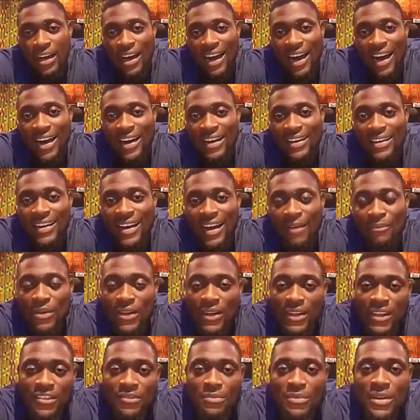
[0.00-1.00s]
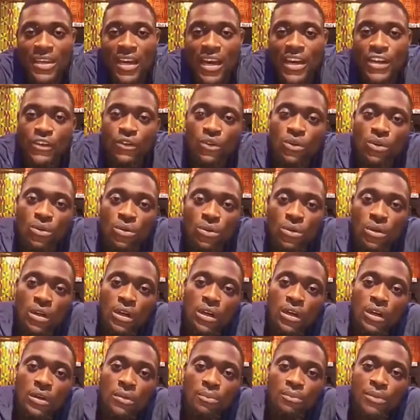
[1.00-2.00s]
And believe me, I know
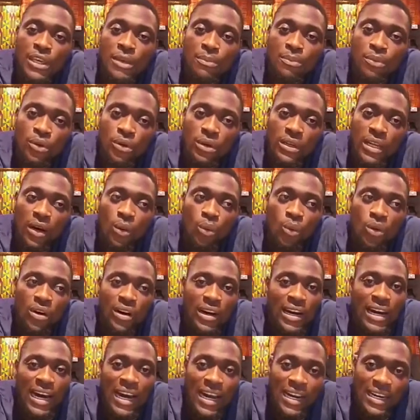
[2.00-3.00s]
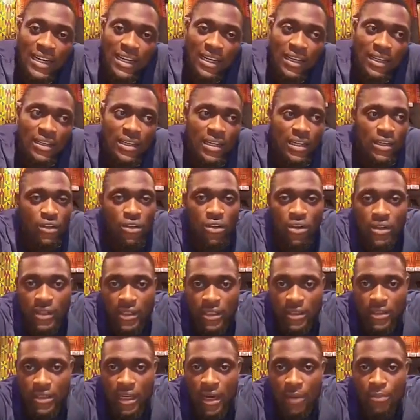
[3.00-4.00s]
people that work harder than
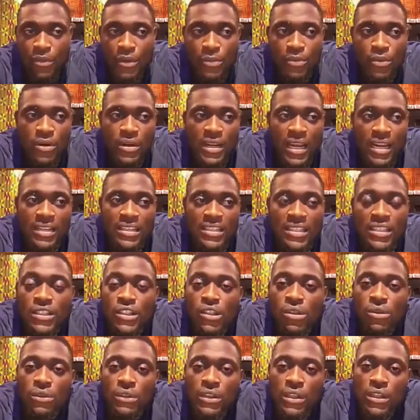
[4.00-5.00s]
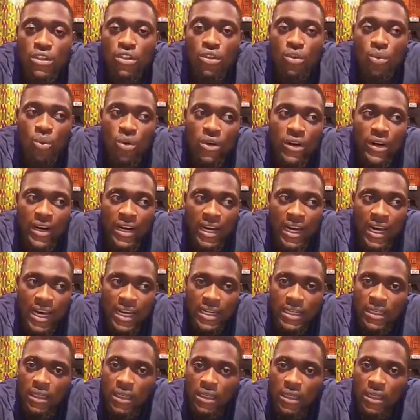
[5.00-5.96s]
others and people that still need to work hard.